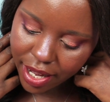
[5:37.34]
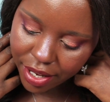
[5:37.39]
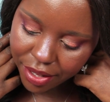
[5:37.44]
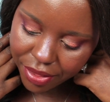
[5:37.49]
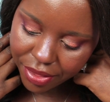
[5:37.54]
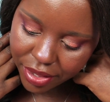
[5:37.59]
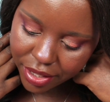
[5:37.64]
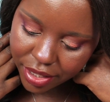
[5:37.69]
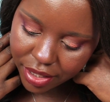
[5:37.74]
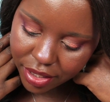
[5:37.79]
I
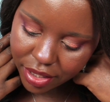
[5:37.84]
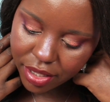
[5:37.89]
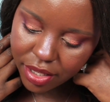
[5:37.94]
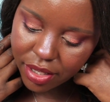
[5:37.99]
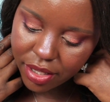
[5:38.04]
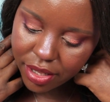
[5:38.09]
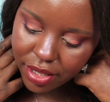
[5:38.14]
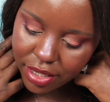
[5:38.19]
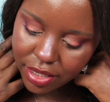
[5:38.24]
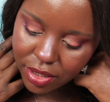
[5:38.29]
think
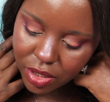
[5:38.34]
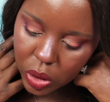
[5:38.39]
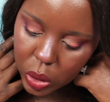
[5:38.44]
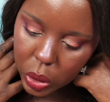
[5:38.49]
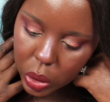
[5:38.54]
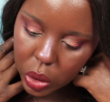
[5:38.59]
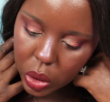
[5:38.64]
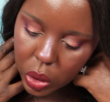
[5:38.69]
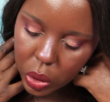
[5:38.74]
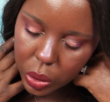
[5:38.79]
this
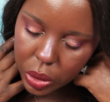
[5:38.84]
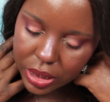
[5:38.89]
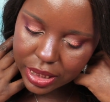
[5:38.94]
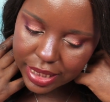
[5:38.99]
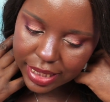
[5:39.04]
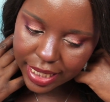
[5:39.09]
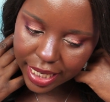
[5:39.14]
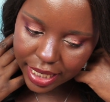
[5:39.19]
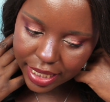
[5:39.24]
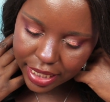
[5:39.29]
look looks
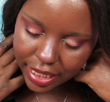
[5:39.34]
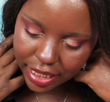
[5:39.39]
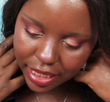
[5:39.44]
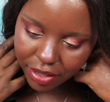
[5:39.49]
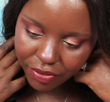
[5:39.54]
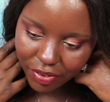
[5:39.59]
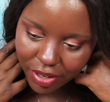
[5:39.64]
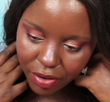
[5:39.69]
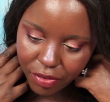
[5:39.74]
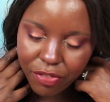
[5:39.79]
stunning,
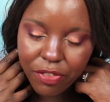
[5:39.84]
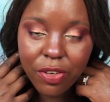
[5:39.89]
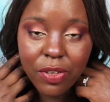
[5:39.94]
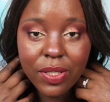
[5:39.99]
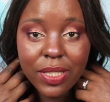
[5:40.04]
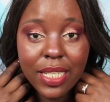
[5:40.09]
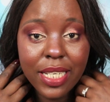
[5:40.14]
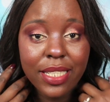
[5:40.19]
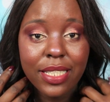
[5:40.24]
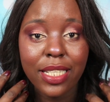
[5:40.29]
if of
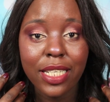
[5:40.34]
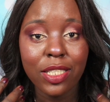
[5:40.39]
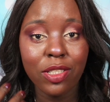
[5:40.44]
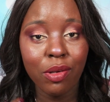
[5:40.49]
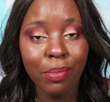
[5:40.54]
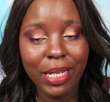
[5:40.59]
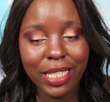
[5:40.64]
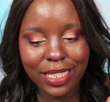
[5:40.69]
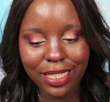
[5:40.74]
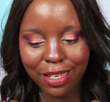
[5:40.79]
course I say
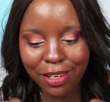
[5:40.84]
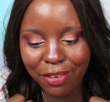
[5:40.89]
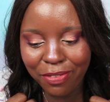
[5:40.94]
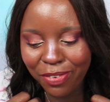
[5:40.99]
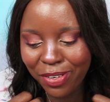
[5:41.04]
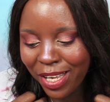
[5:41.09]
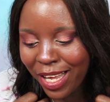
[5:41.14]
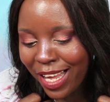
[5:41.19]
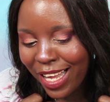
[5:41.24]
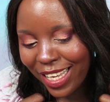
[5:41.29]
so
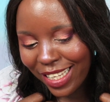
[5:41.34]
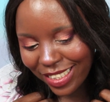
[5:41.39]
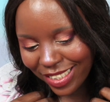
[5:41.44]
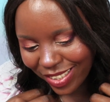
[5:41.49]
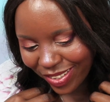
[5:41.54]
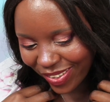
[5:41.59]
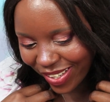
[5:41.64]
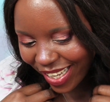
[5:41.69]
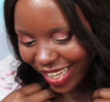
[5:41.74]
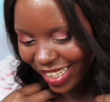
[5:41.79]
myself.
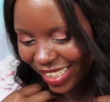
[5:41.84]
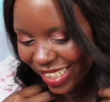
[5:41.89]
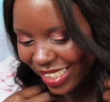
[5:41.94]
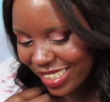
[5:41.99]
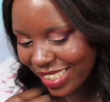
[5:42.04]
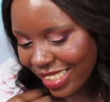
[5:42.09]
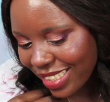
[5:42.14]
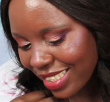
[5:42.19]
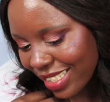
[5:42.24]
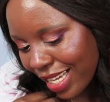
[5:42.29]
So yeah,
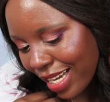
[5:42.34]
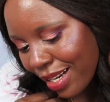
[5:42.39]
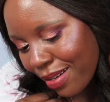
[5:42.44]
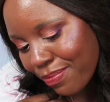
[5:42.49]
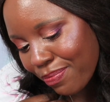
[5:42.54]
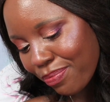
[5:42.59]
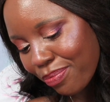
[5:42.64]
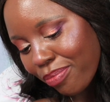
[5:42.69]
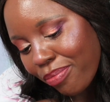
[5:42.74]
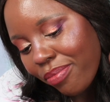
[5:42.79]
this is
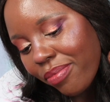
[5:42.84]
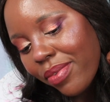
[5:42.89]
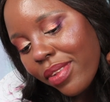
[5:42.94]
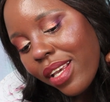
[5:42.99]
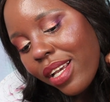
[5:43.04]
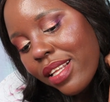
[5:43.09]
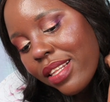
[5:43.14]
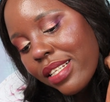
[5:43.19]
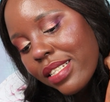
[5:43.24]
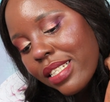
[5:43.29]

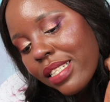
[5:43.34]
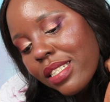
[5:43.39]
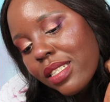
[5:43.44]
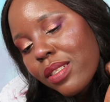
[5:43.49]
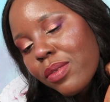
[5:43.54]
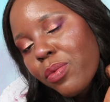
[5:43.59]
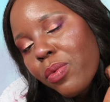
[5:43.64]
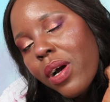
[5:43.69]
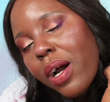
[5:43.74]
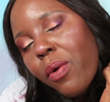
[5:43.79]

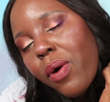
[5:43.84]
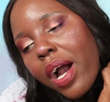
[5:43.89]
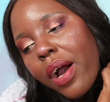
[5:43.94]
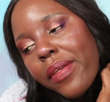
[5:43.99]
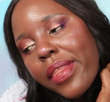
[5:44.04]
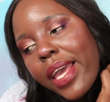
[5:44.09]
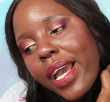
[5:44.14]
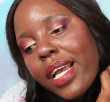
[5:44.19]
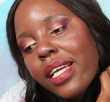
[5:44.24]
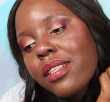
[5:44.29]

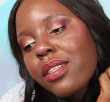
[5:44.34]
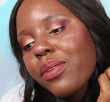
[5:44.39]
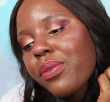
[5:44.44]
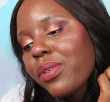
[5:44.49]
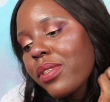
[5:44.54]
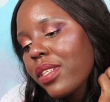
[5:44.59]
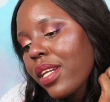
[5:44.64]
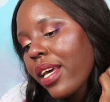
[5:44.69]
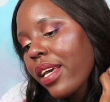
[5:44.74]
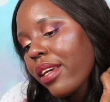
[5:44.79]
how the eyes
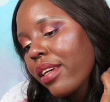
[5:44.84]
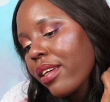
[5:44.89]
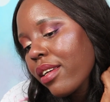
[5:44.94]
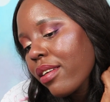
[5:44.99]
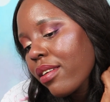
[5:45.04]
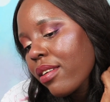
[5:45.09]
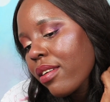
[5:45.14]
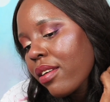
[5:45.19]
looks like.